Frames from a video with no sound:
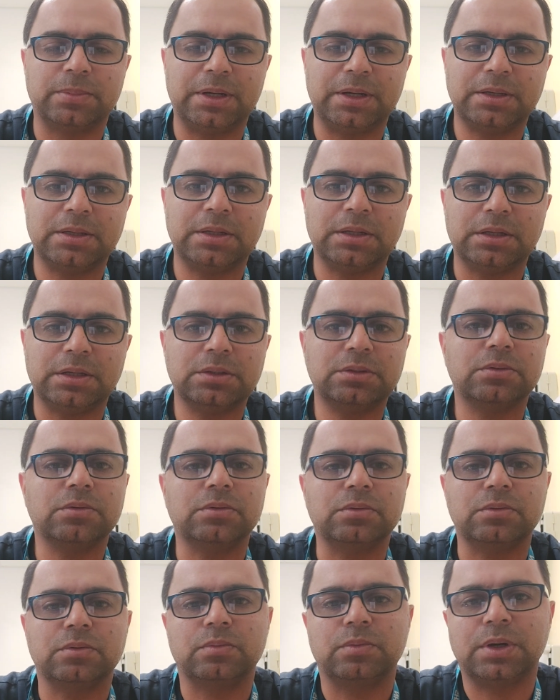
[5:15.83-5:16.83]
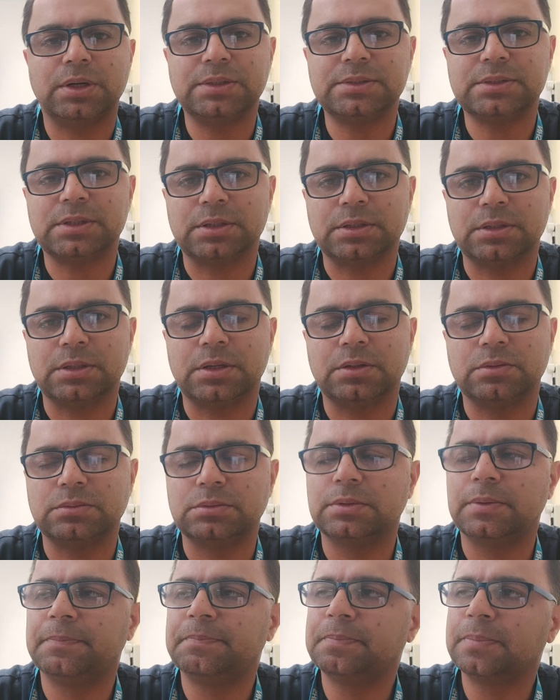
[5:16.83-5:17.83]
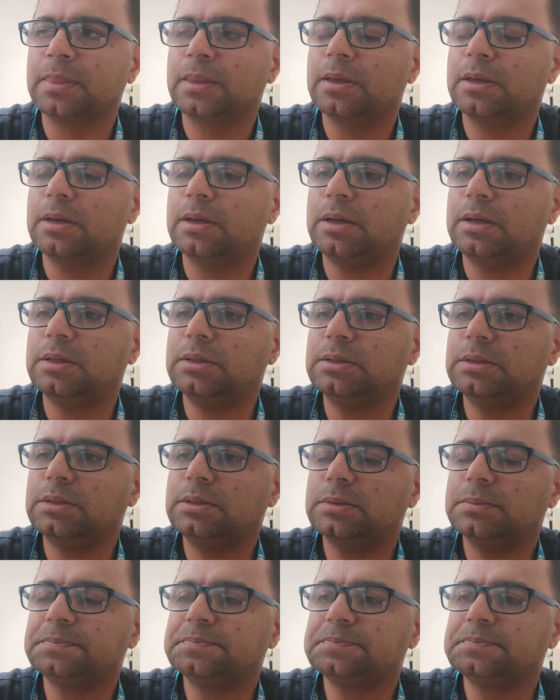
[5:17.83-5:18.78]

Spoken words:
platelet or white cell count, and